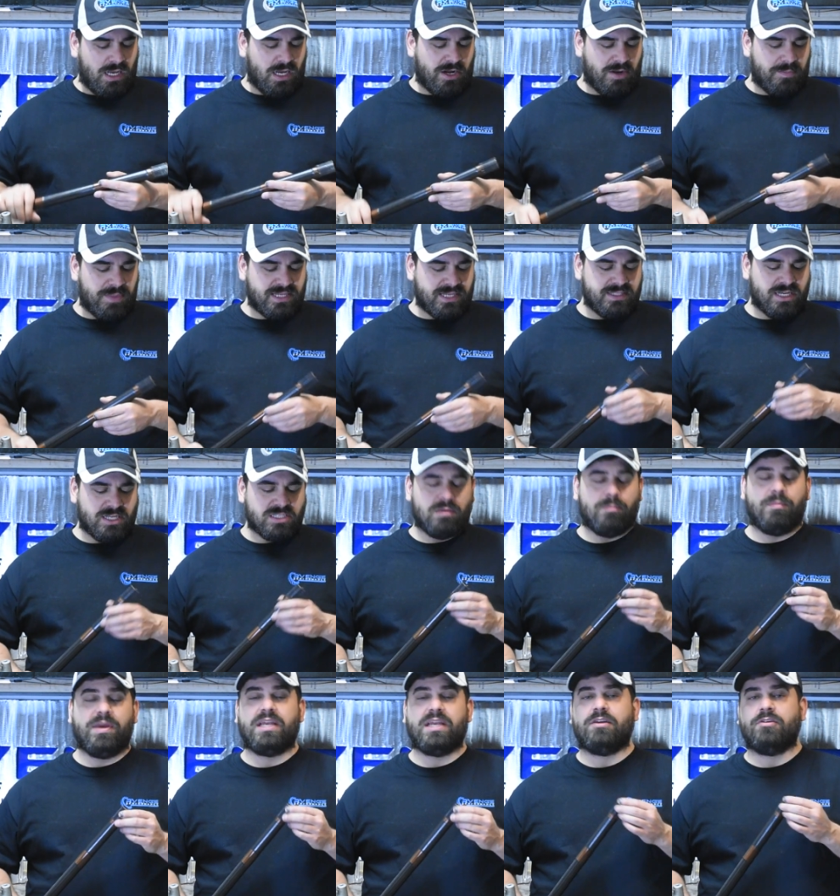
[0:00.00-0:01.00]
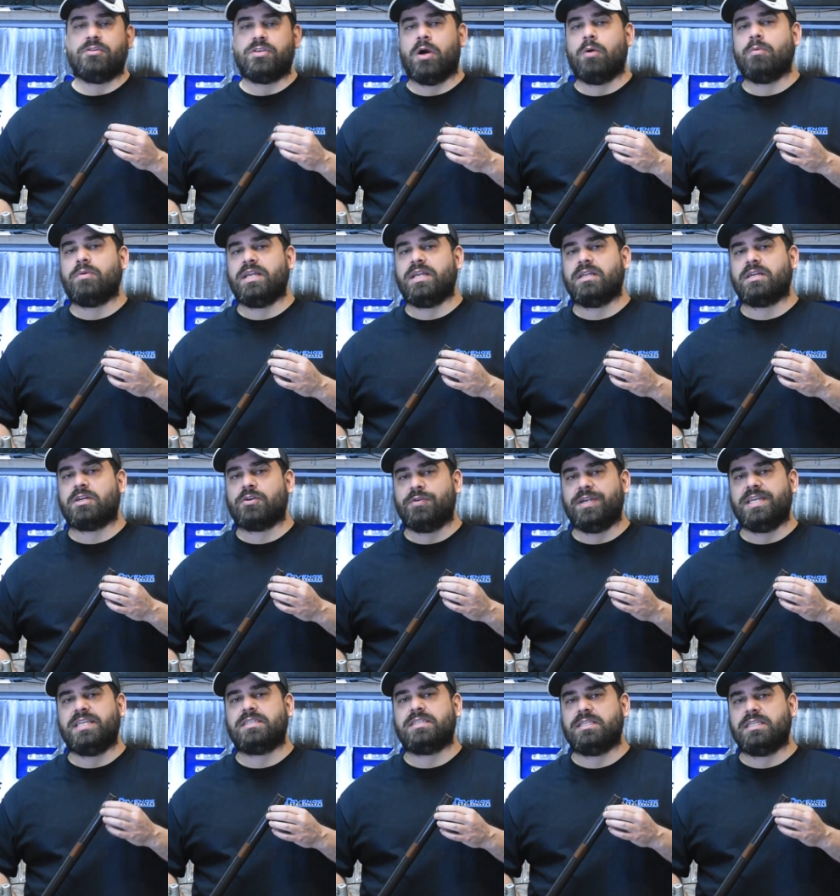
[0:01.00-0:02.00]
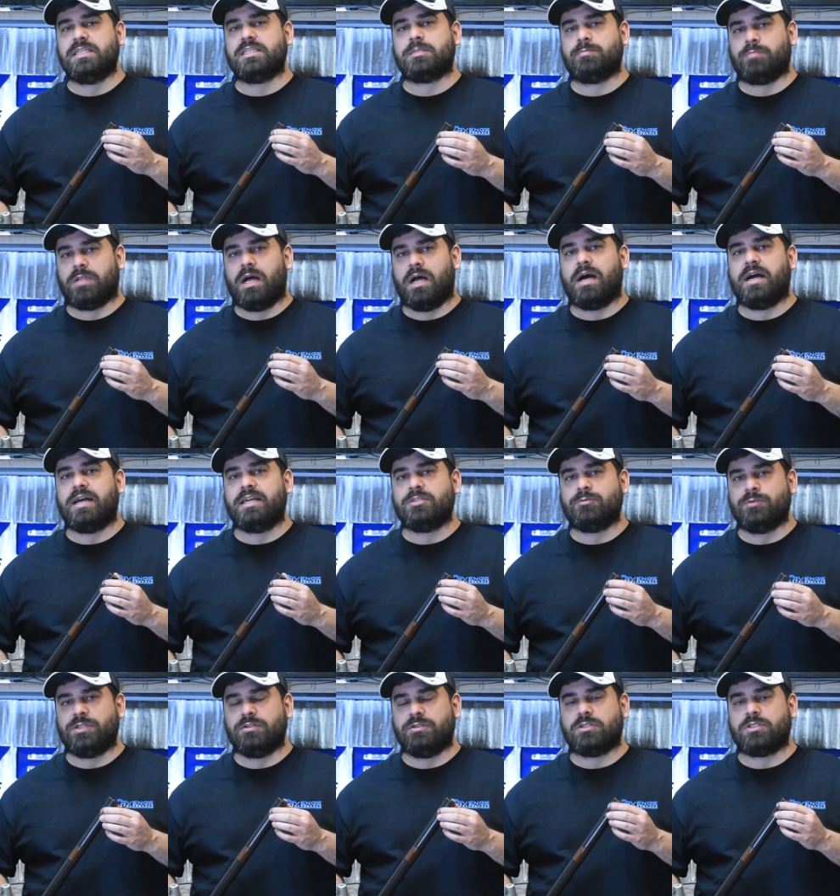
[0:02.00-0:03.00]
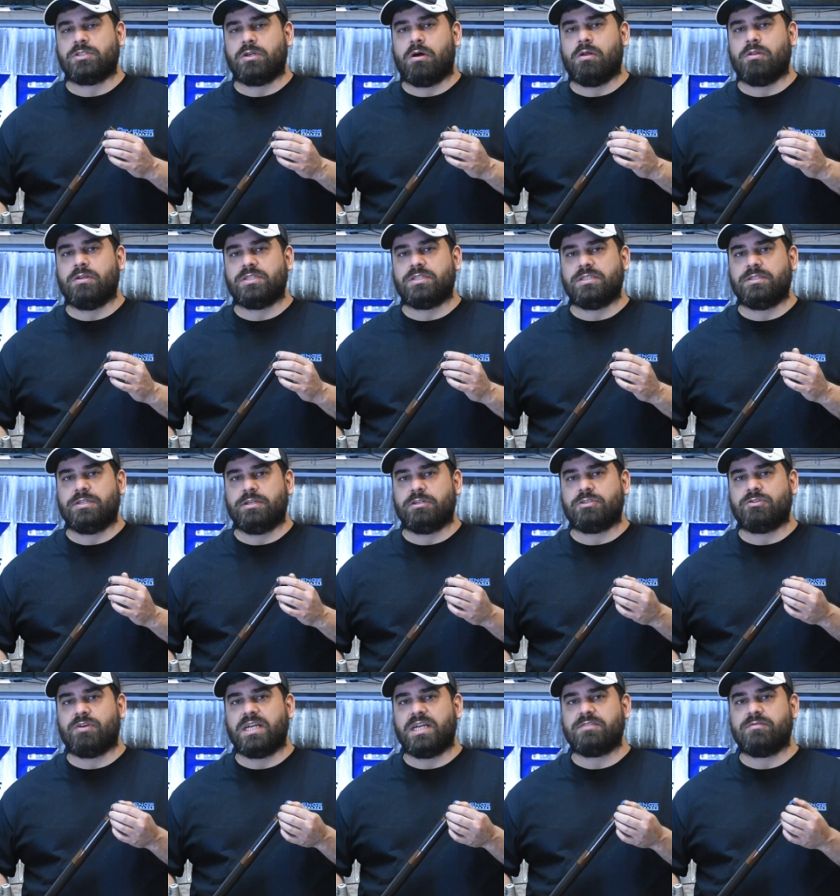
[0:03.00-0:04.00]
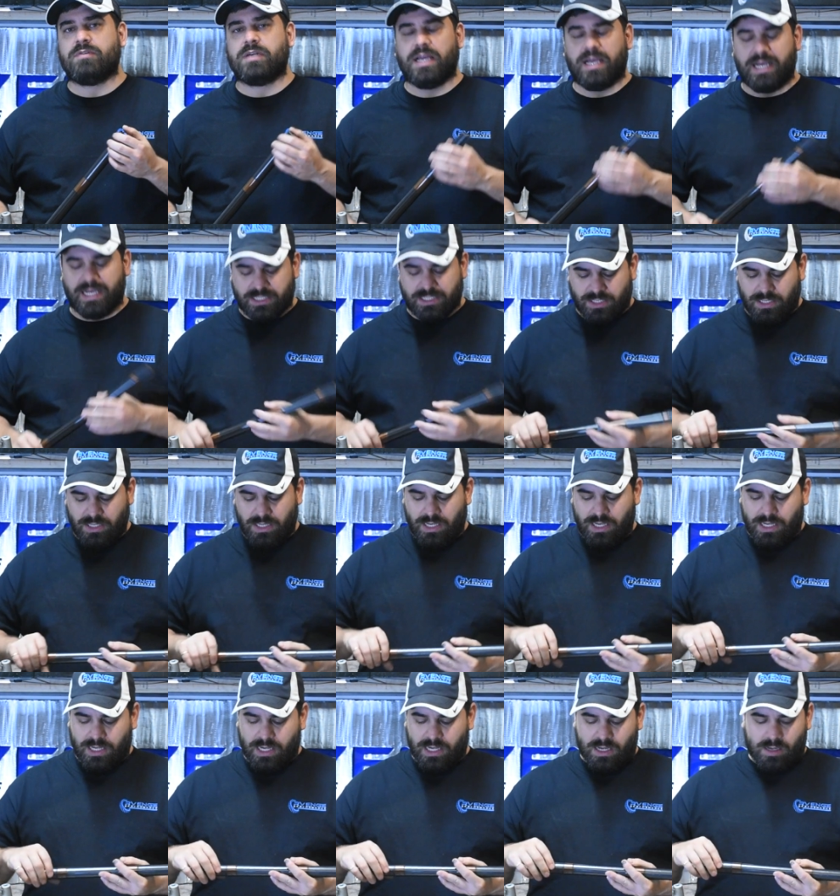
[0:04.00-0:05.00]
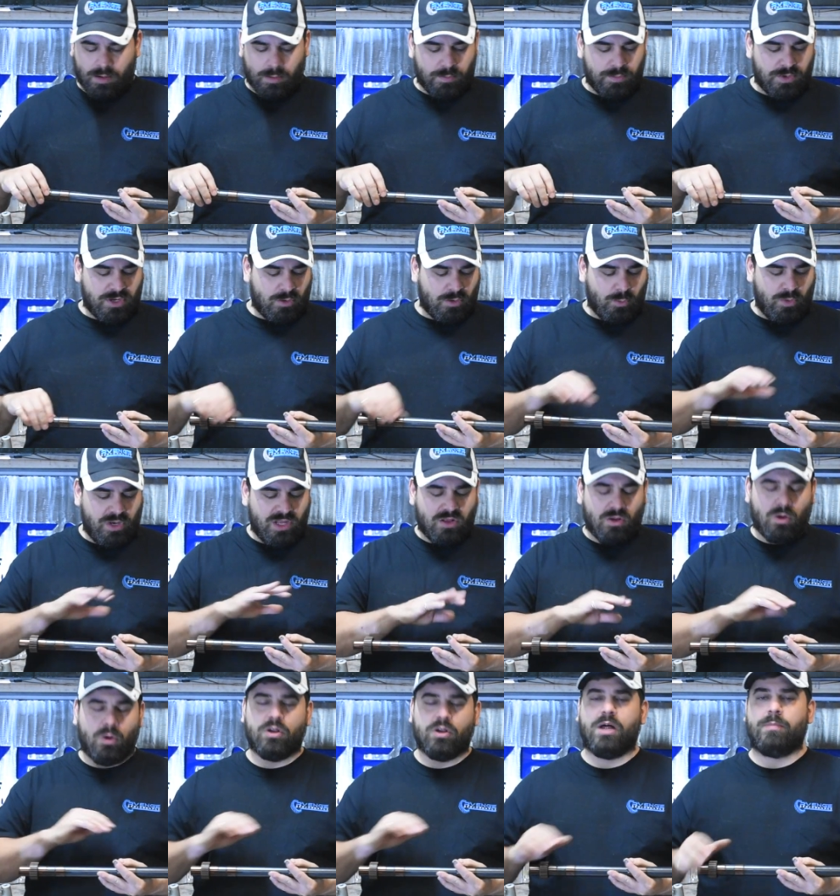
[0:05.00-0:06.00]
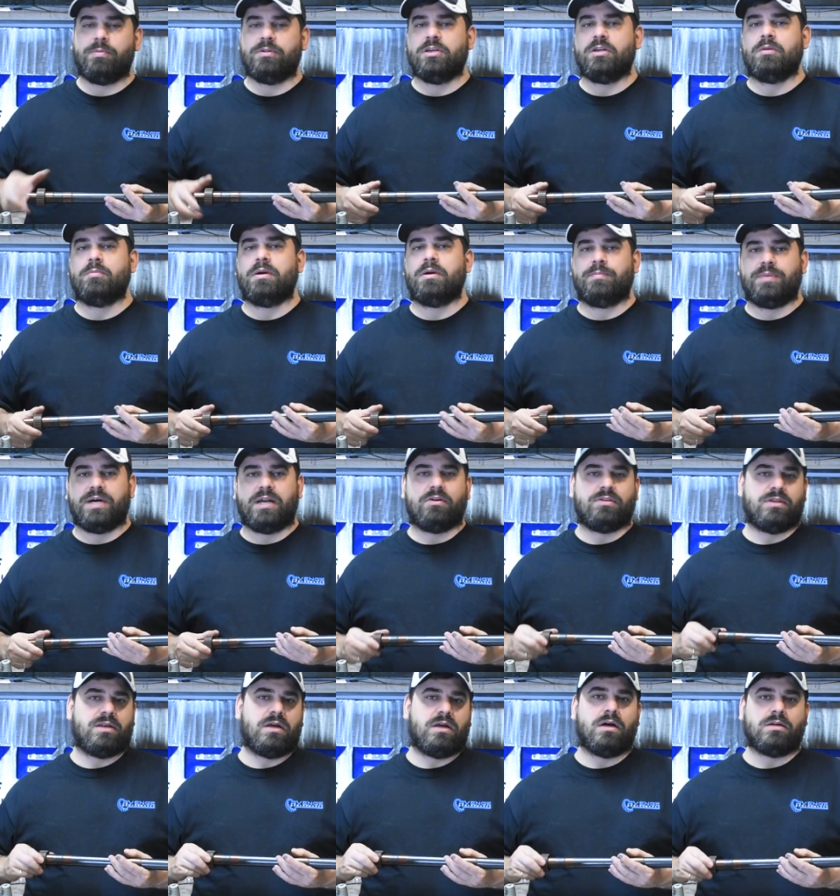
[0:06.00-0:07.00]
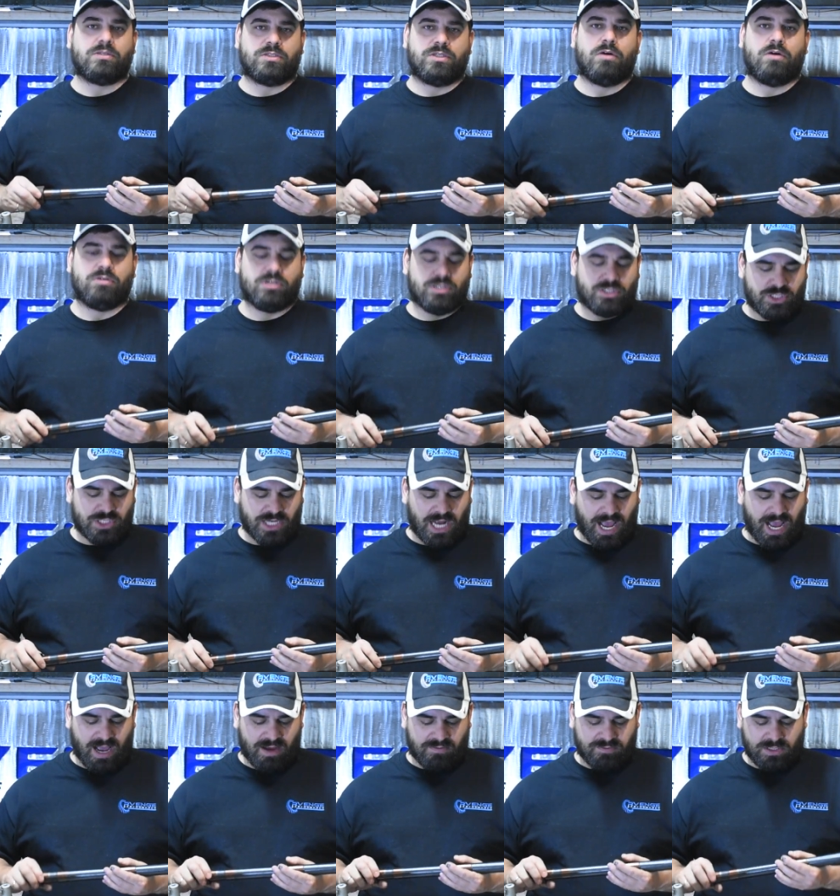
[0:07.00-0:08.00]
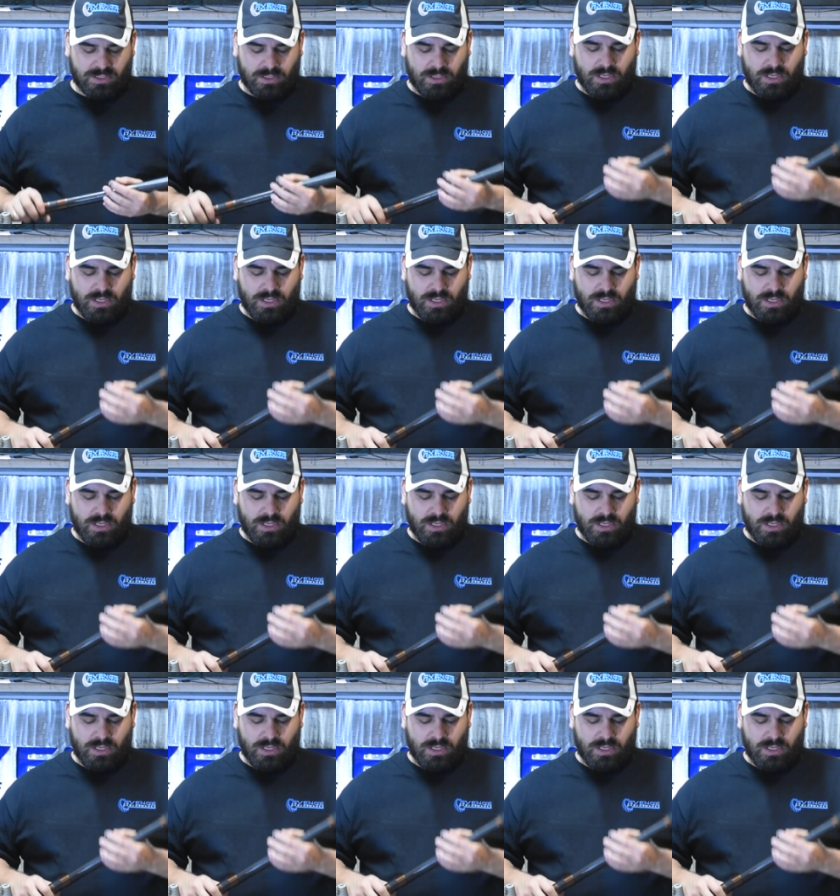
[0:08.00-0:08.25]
That doesn't mean you don't need to grease these splines when you install this into your transfer case, but it will hold up a little bit better than an uncoated shaft.